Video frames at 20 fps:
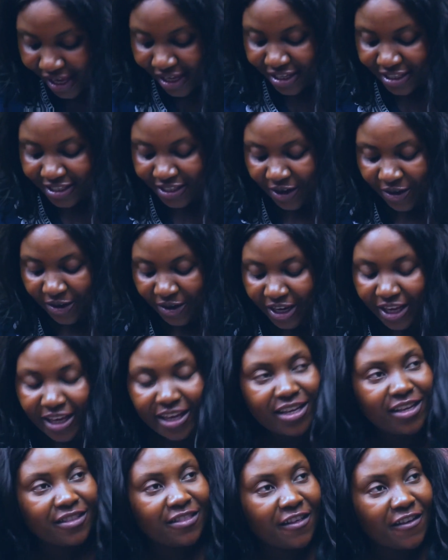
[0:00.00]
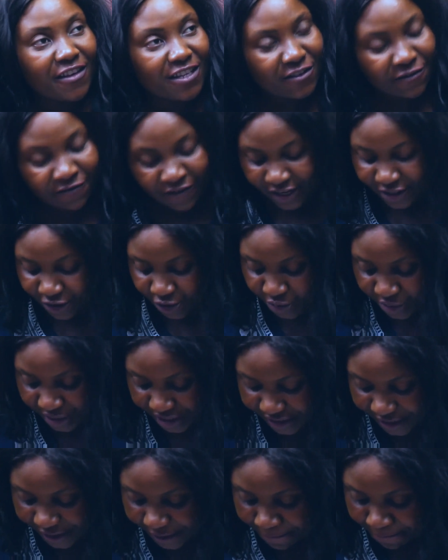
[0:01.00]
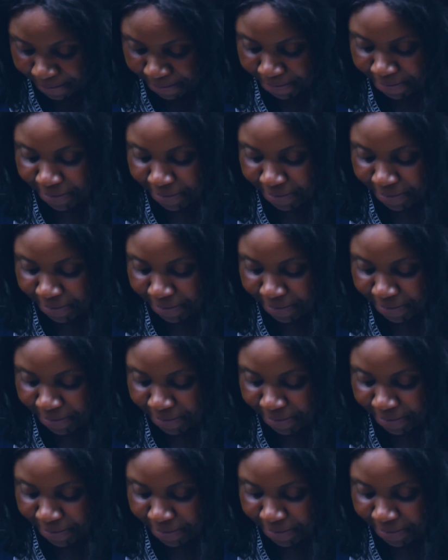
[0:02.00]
Yeah, so, sure. This verse reads,